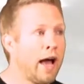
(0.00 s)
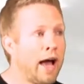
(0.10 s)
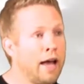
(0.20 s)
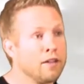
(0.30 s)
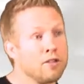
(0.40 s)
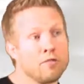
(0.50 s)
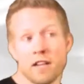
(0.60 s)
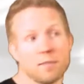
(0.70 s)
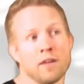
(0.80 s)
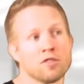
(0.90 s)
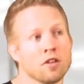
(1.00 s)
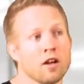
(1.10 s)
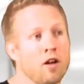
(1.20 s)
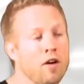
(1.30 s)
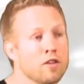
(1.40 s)
And it really depends on the
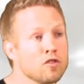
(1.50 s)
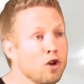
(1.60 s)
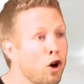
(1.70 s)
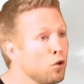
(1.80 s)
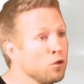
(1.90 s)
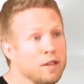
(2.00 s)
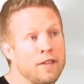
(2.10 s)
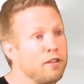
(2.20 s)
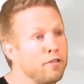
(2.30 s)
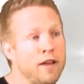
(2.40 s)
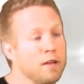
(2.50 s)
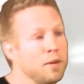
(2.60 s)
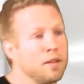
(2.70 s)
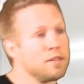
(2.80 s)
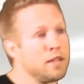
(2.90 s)
client's goals and their
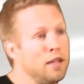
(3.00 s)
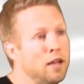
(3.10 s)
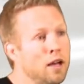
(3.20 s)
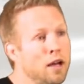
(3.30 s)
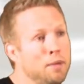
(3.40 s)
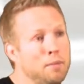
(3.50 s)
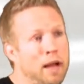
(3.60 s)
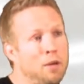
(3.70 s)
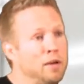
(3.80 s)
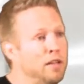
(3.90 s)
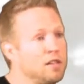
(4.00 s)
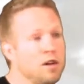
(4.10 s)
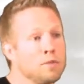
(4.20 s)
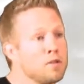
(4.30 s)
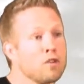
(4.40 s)
availability, how many
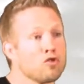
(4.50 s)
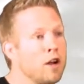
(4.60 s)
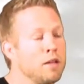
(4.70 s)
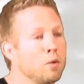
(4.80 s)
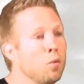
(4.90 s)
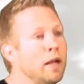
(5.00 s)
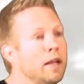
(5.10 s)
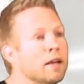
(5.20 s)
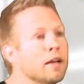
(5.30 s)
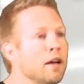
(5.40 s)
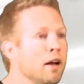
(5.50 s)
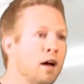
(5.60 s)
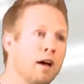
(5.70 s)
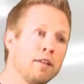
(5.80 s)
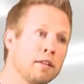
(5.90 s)
times I'd train them a week
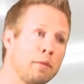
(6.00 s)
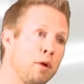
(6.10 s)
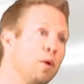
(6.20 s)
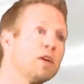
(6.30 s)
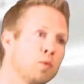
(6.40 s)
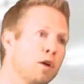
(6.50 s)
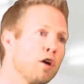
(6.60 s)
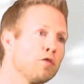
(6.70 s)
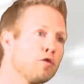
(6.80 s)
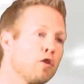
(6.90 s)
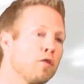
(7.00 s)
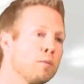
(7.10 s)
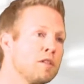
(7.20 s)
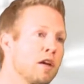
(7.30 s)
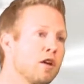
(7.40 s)
and how many weeks we'd go for on the
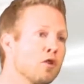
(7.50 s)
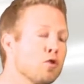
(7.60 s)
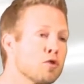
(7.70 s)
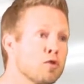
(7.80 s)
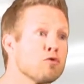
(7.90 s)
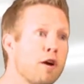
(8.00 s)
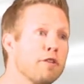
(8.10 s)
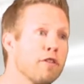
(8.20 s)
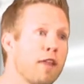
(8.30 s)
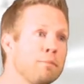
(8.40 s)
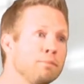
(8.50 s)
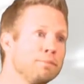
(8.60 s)
particular course that's right for them.